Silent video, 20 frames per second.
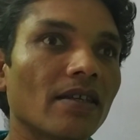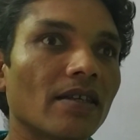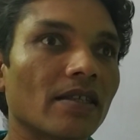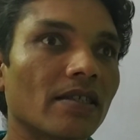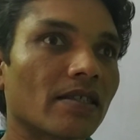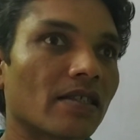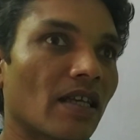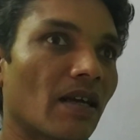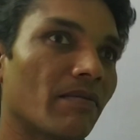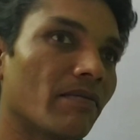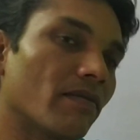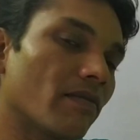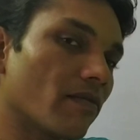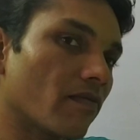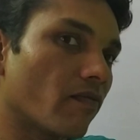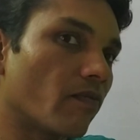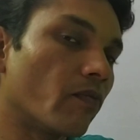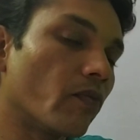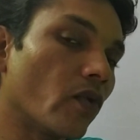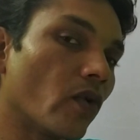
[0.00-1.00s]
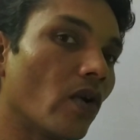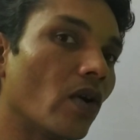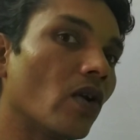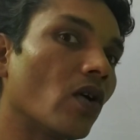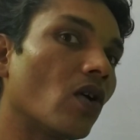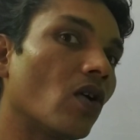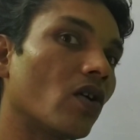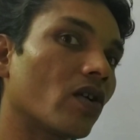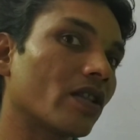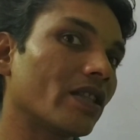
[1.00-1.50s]
some pull
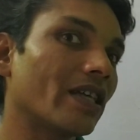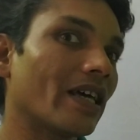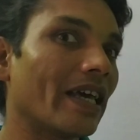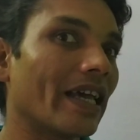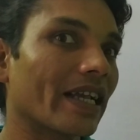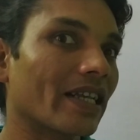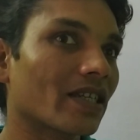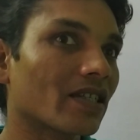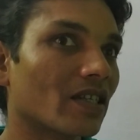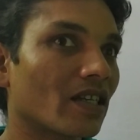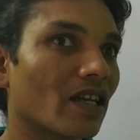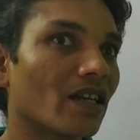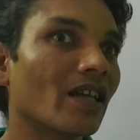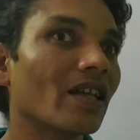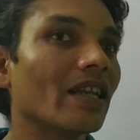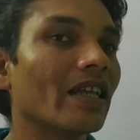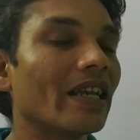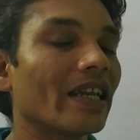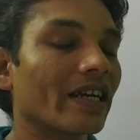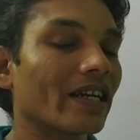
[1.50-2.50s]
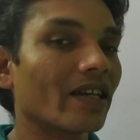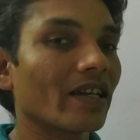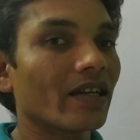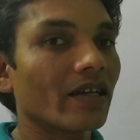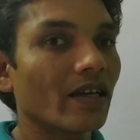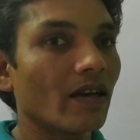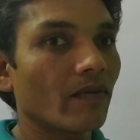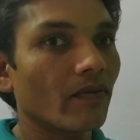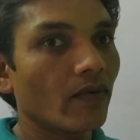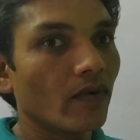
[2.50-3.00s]
or the external
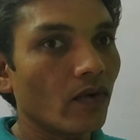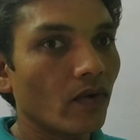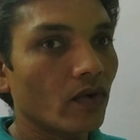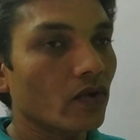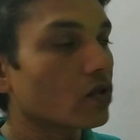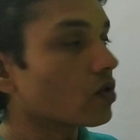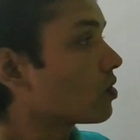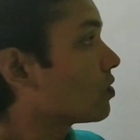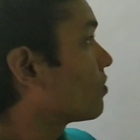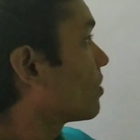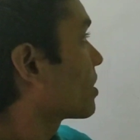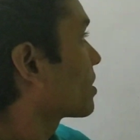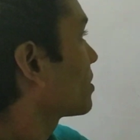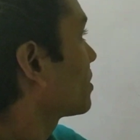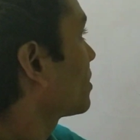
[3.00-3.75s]
electrical force towards